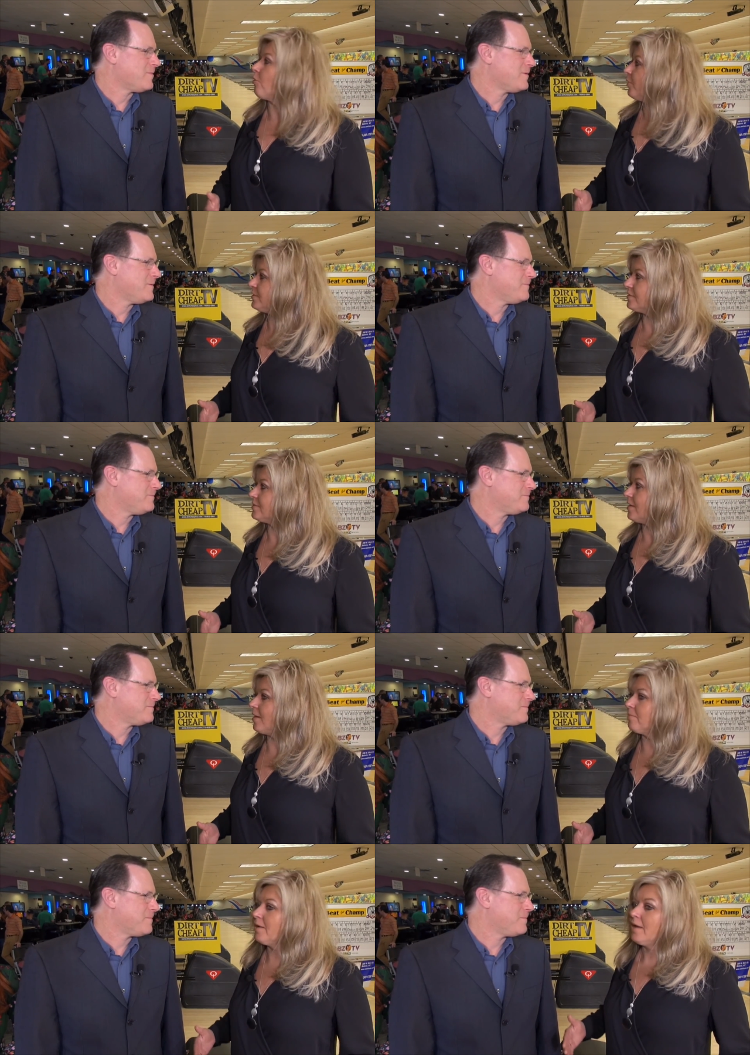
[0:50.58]
Speaker 1: always the
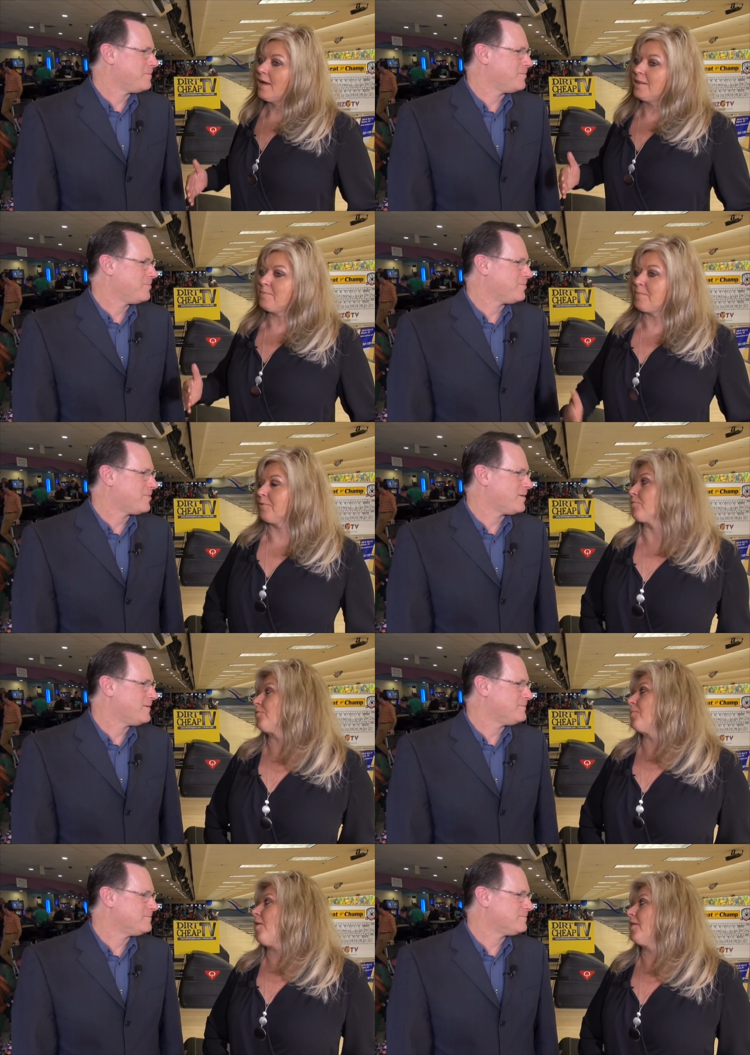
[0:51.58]
same, and the people
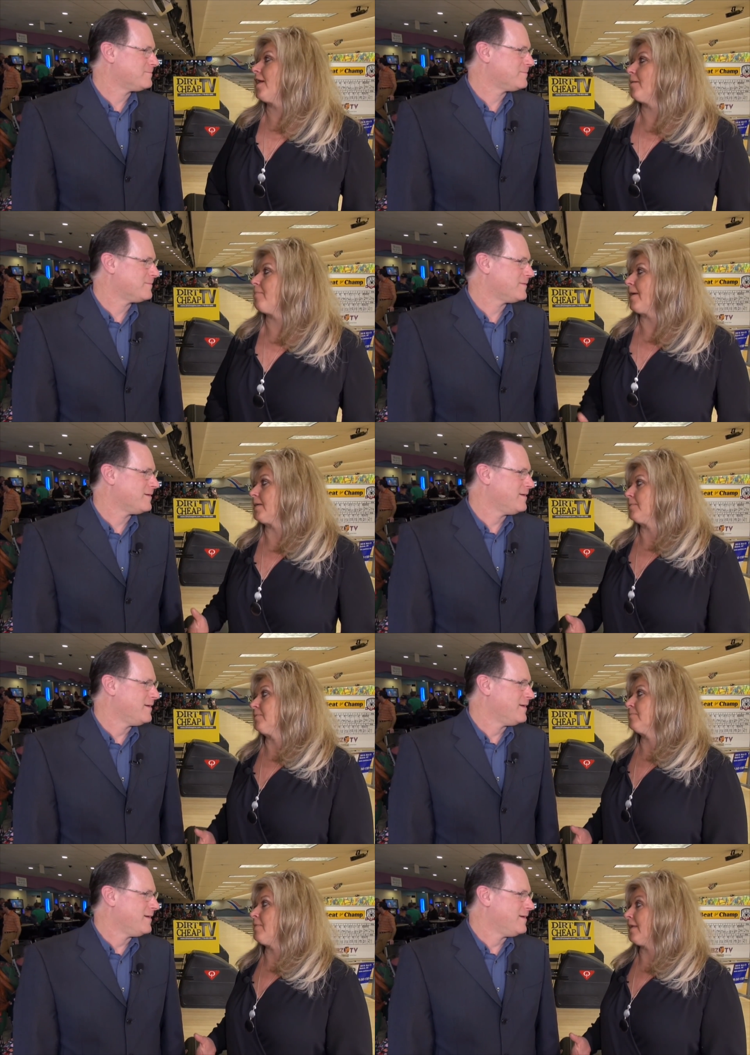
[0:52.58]
throwing the ball on them make it
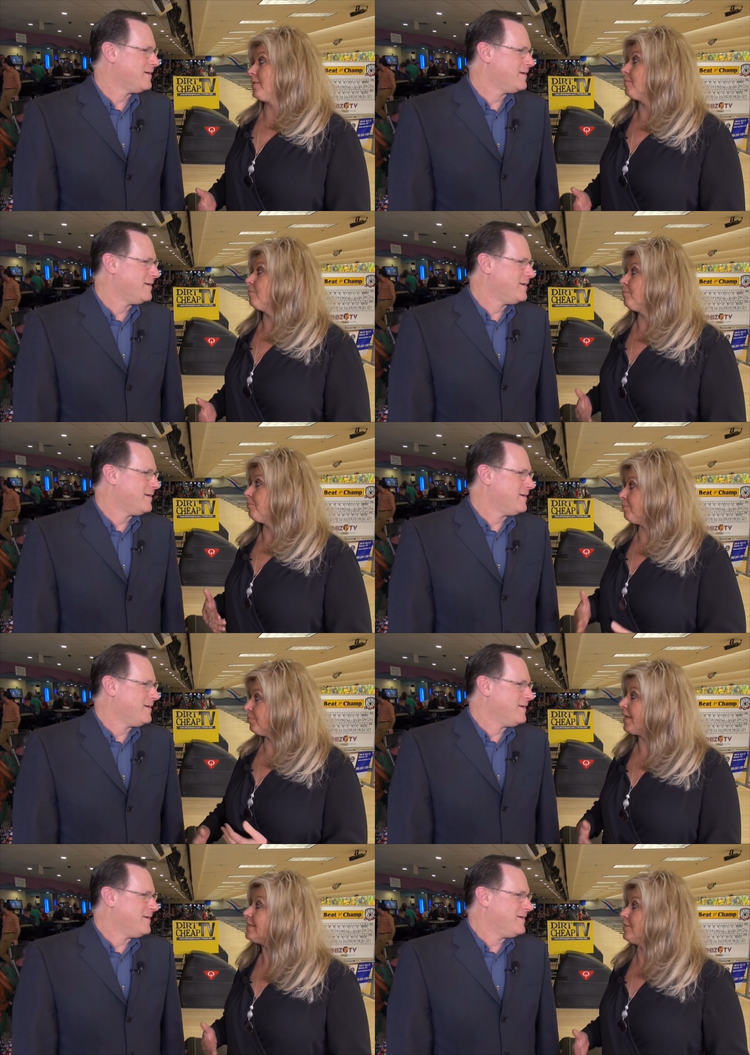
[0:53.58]
make them
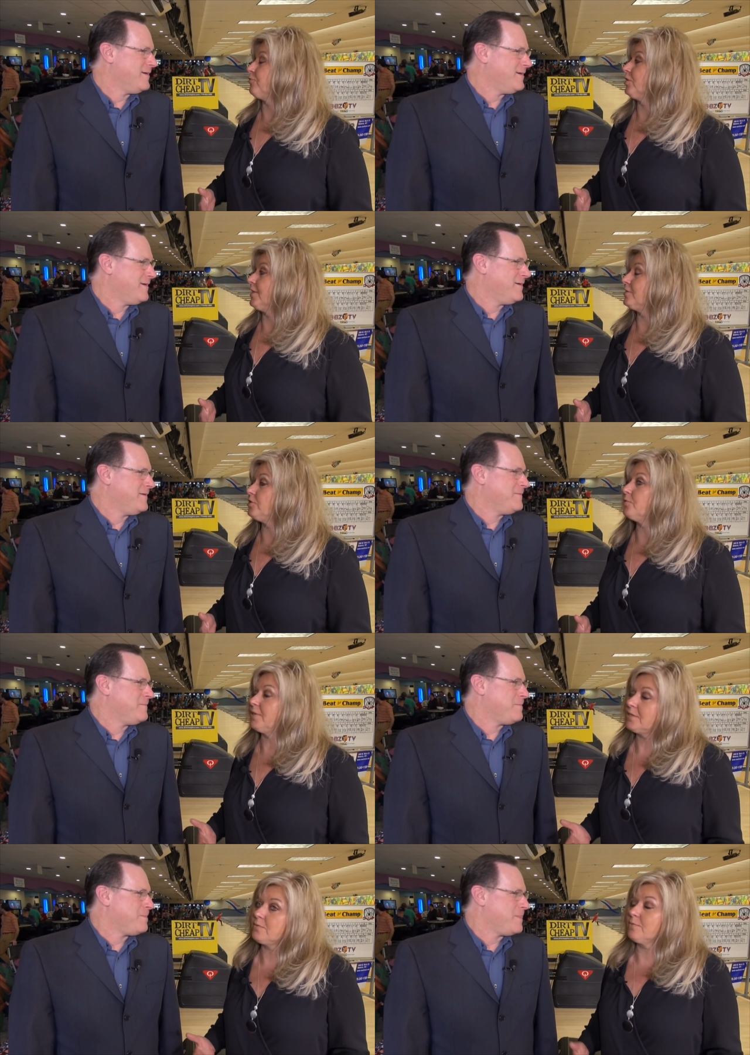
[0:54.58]
play differently too,
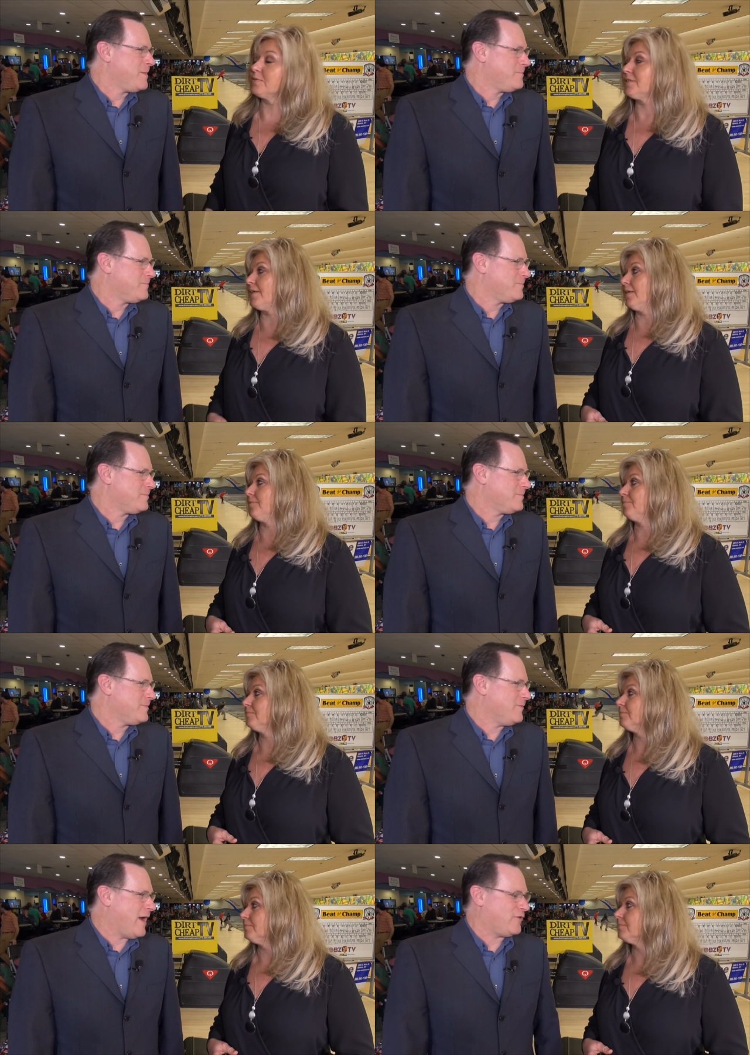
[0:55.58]
and that's what we're seeing.
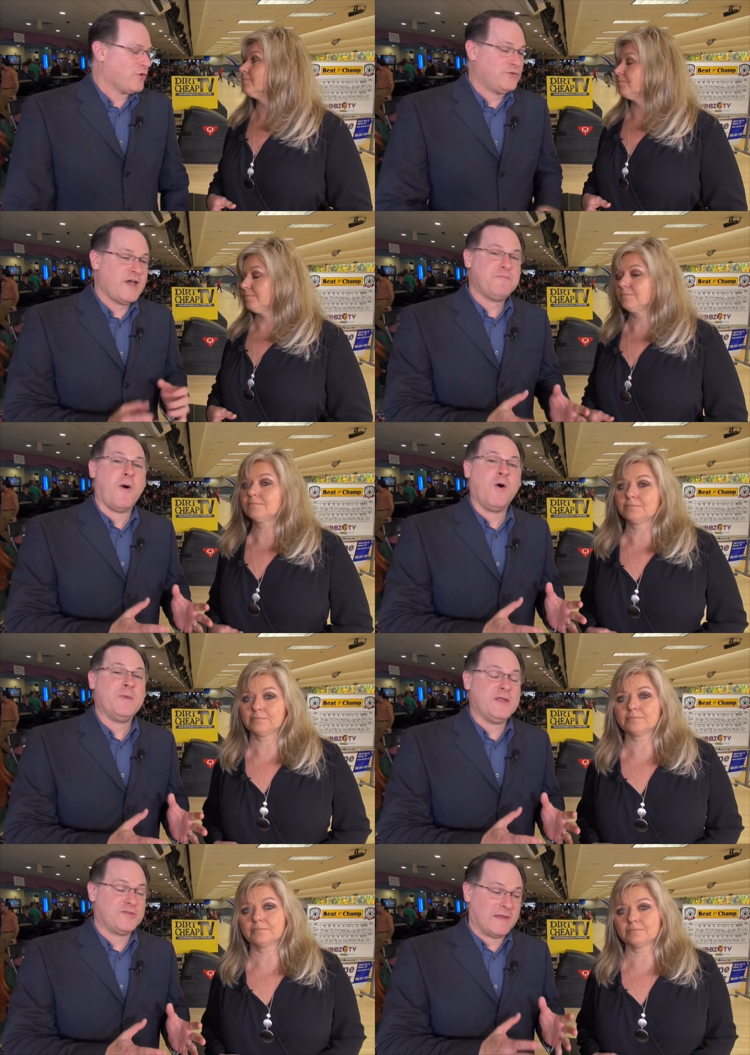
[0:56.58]
Speaker 2: Right. So Jeff
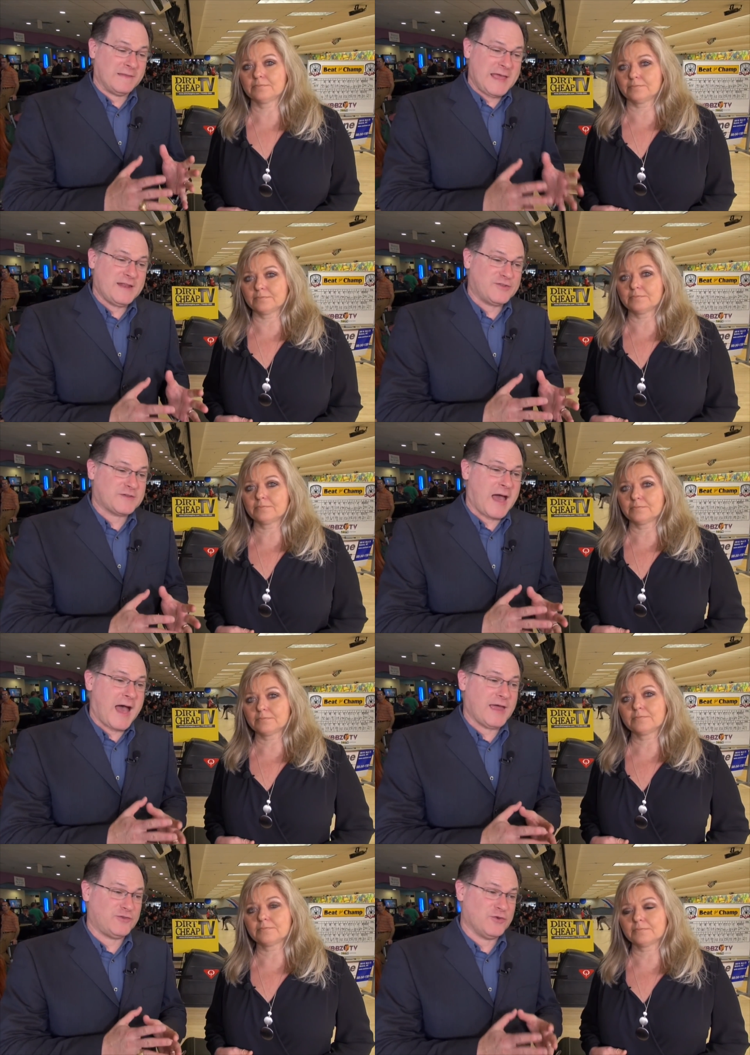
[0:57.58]
Pohlman is the latest
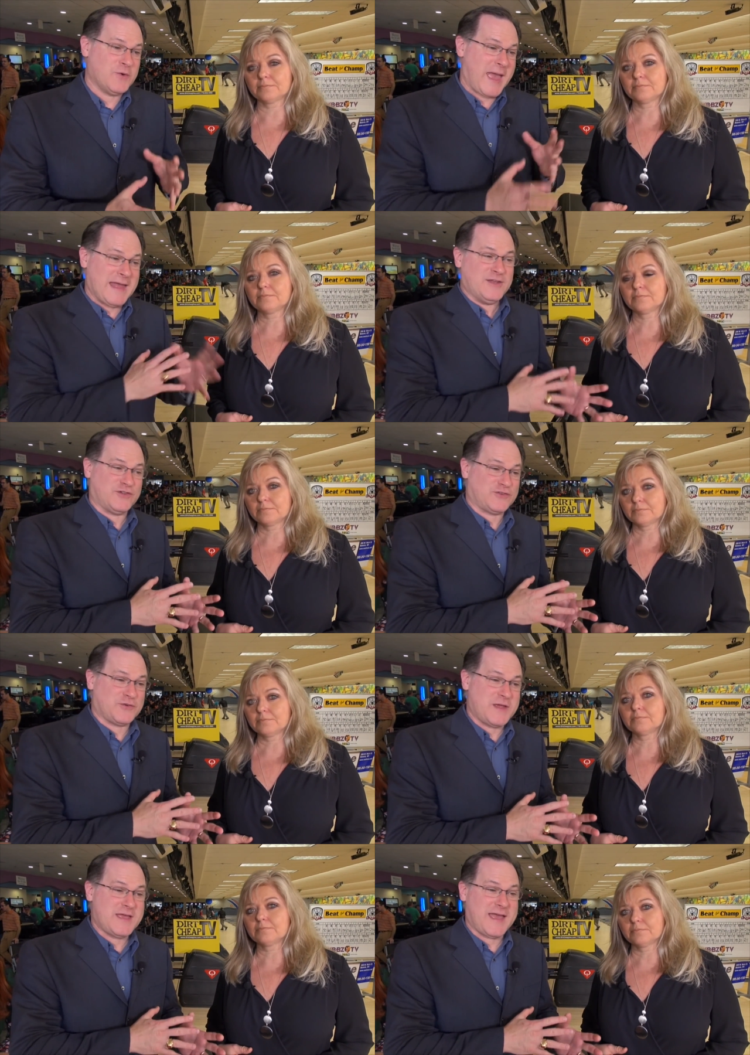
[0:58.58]
guy to end a
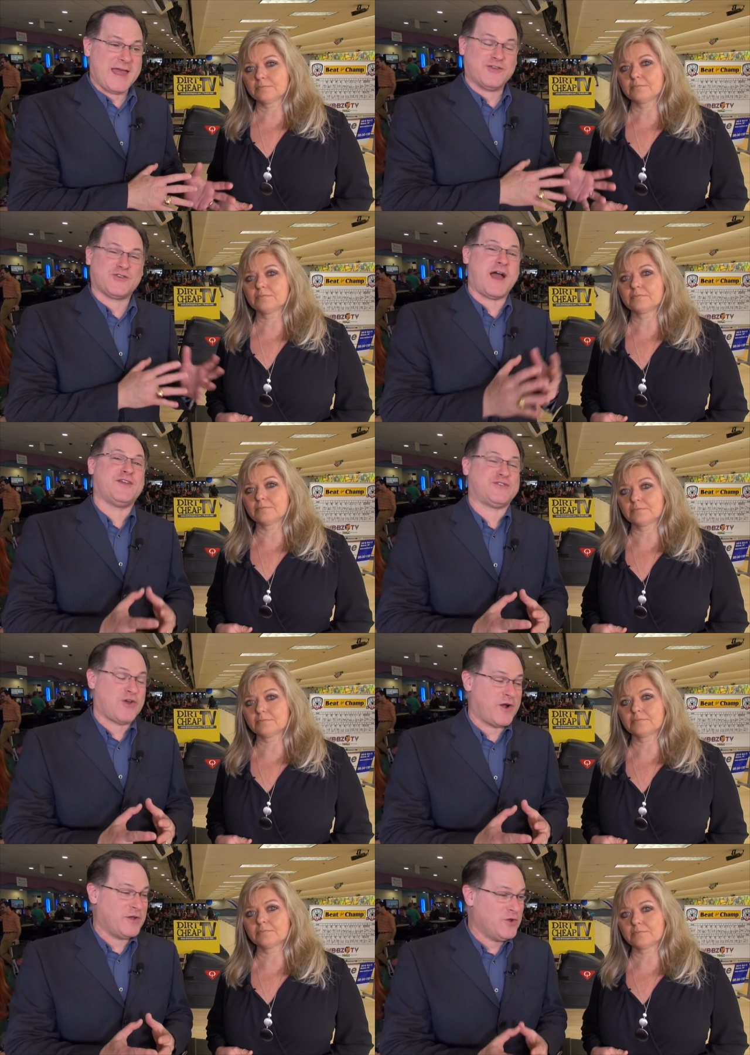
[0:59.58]
streak and try to
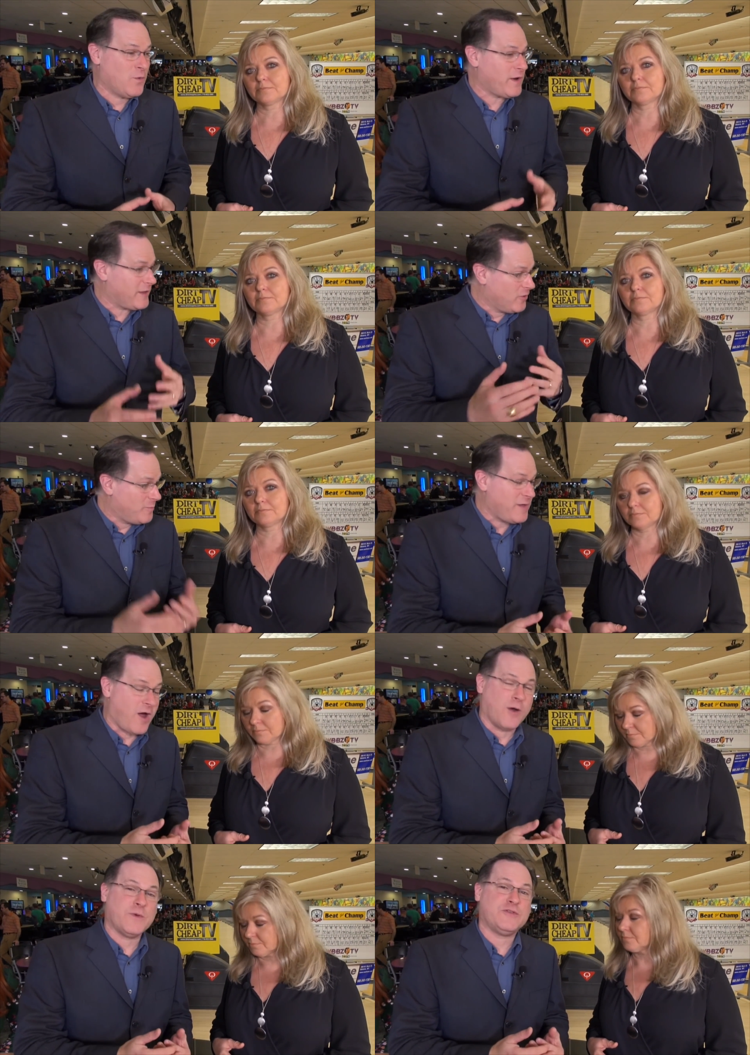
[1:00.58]
start a new one. He'll be our